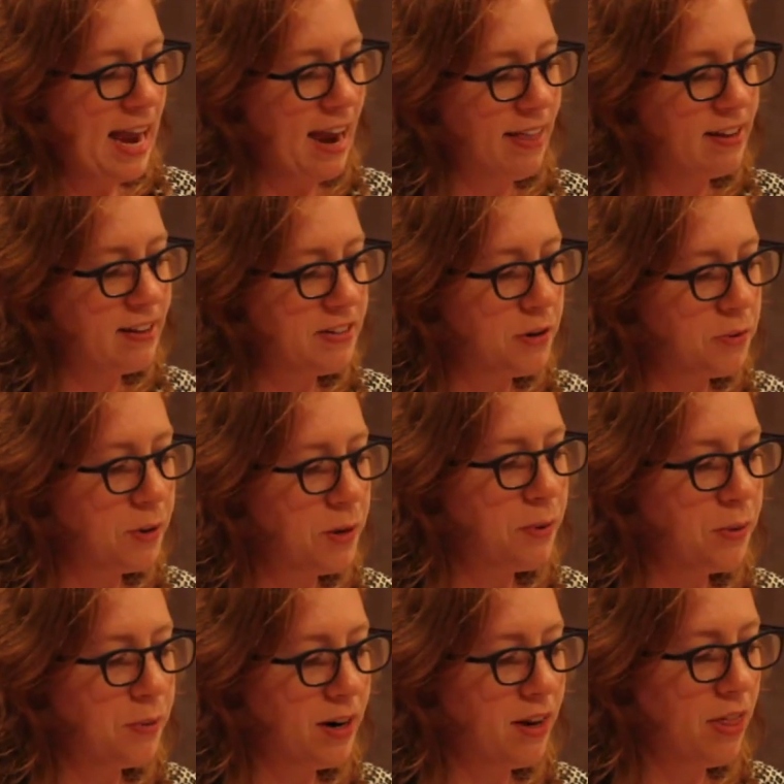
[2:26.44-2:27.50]
And they said, well,
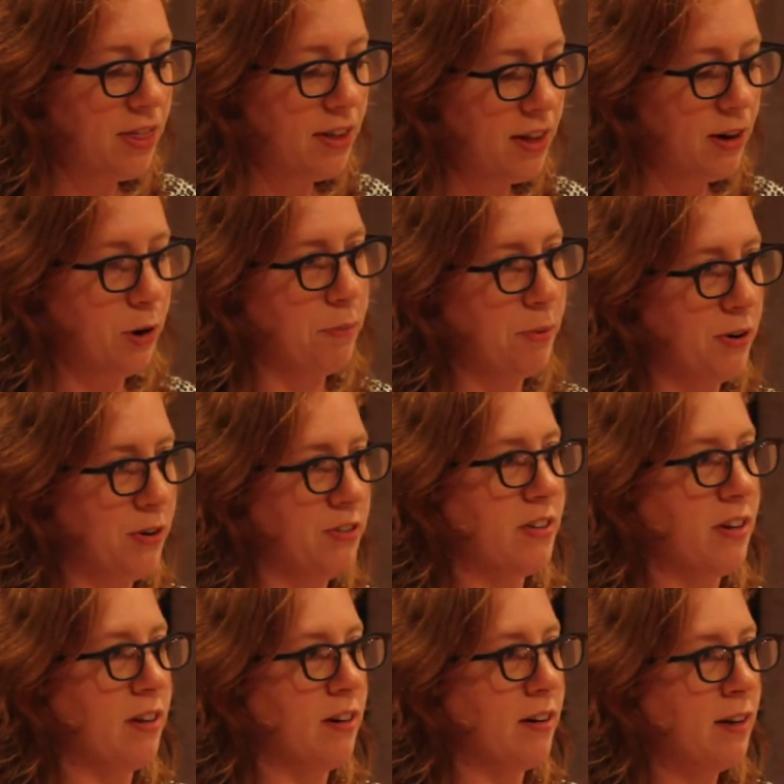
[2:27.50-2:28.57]
we want a theater
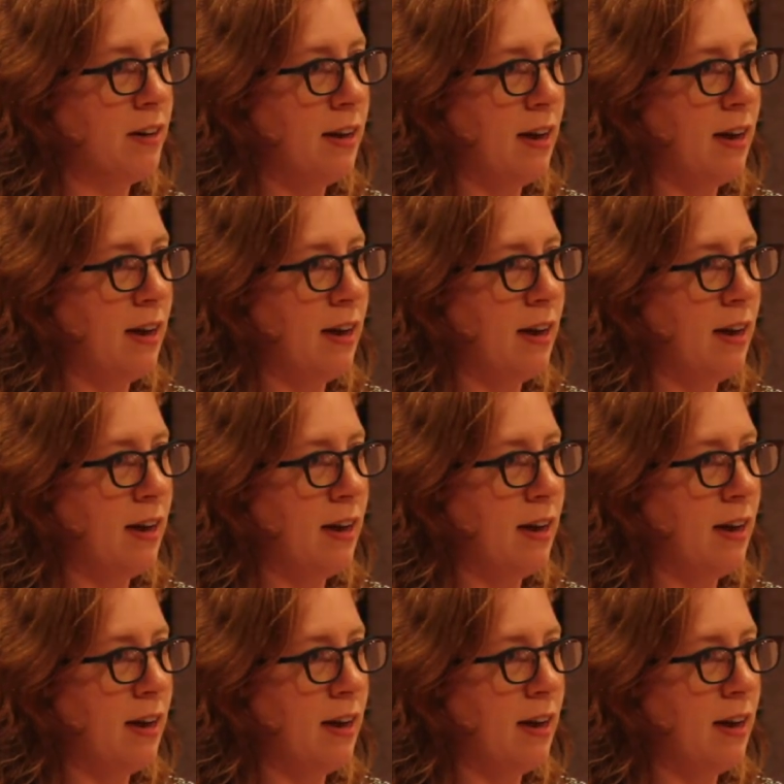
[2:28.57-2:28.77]
person